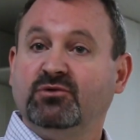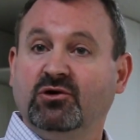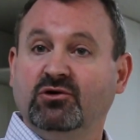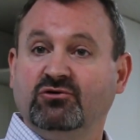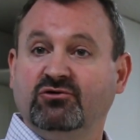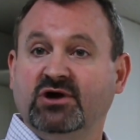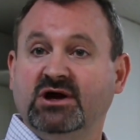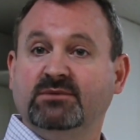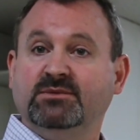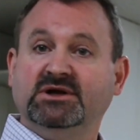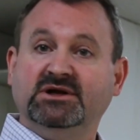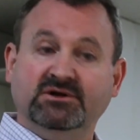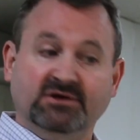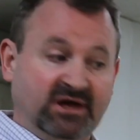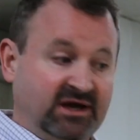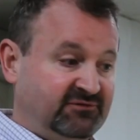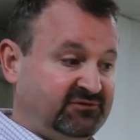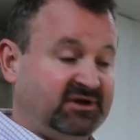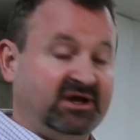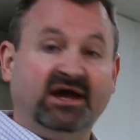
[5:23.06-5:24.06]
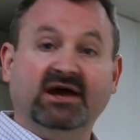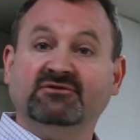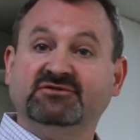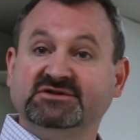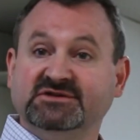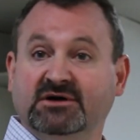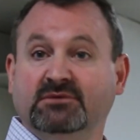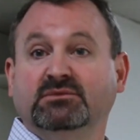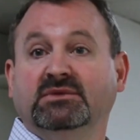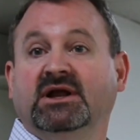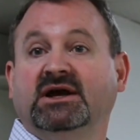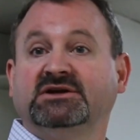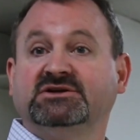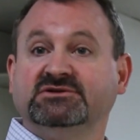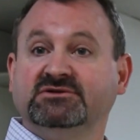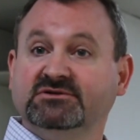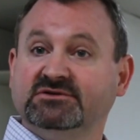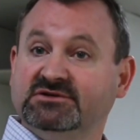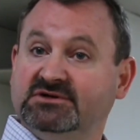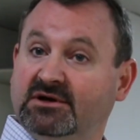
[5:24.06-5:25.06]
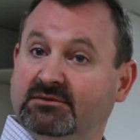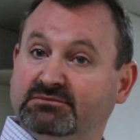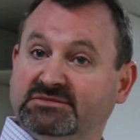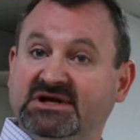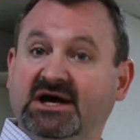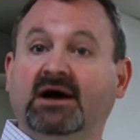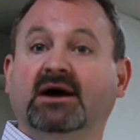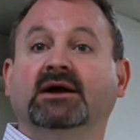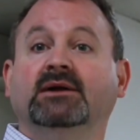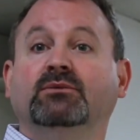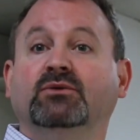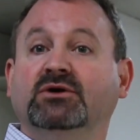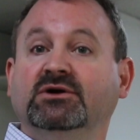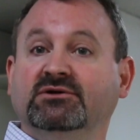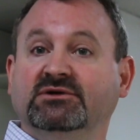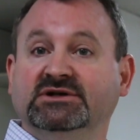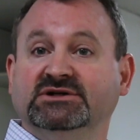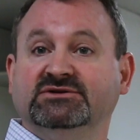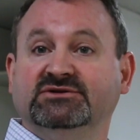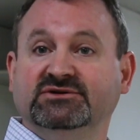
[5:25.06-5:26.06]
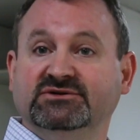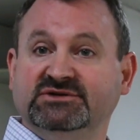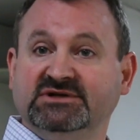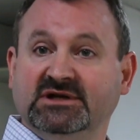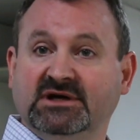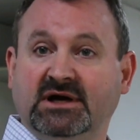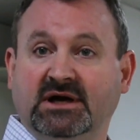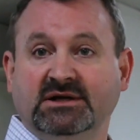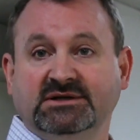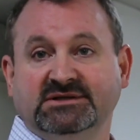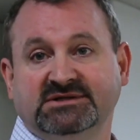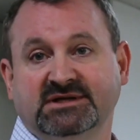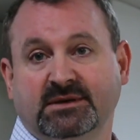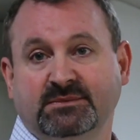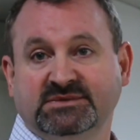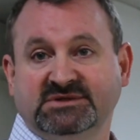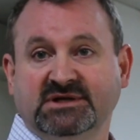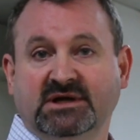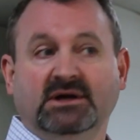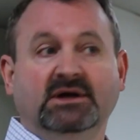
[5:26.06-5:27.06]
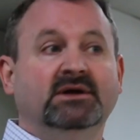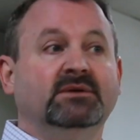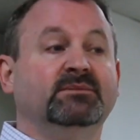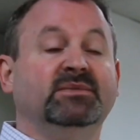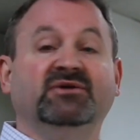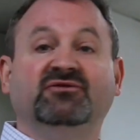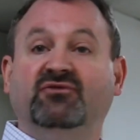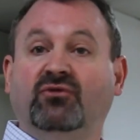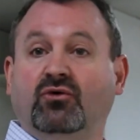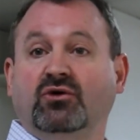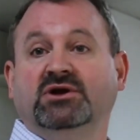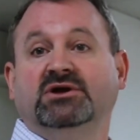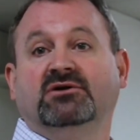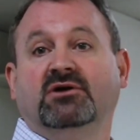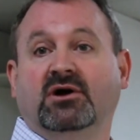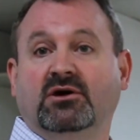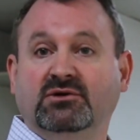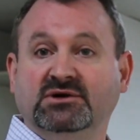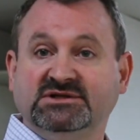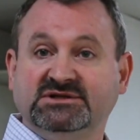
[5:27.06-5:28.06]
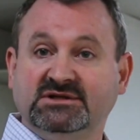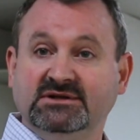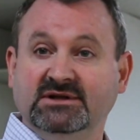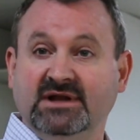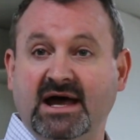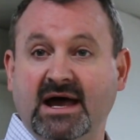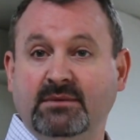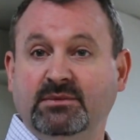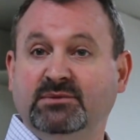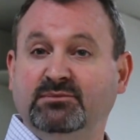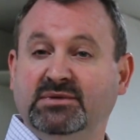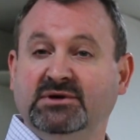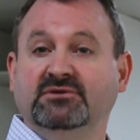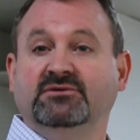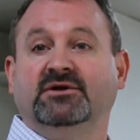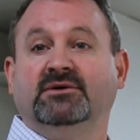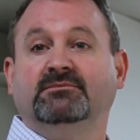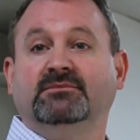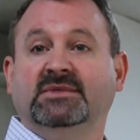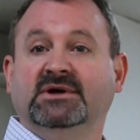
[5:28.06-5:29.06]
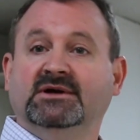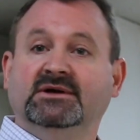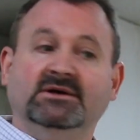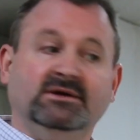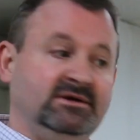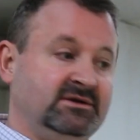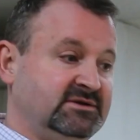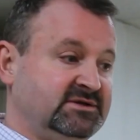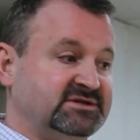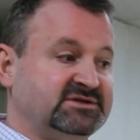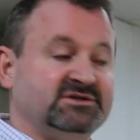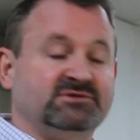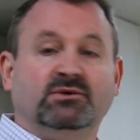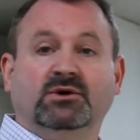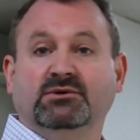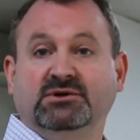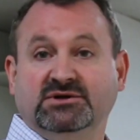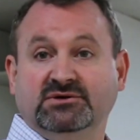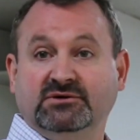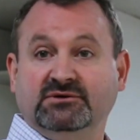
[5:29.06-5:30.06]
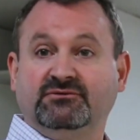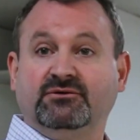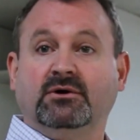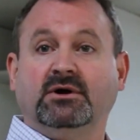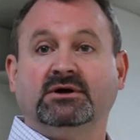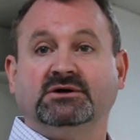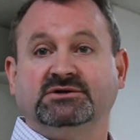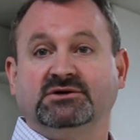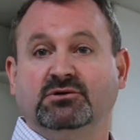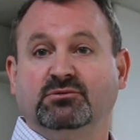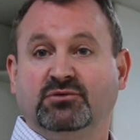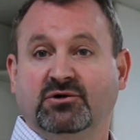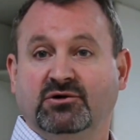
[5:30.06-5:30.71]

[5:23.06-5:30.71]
programming, you have to have some lecture, some time where you're introducing concepts before you go into the lab and build them. This is where we do it for our adult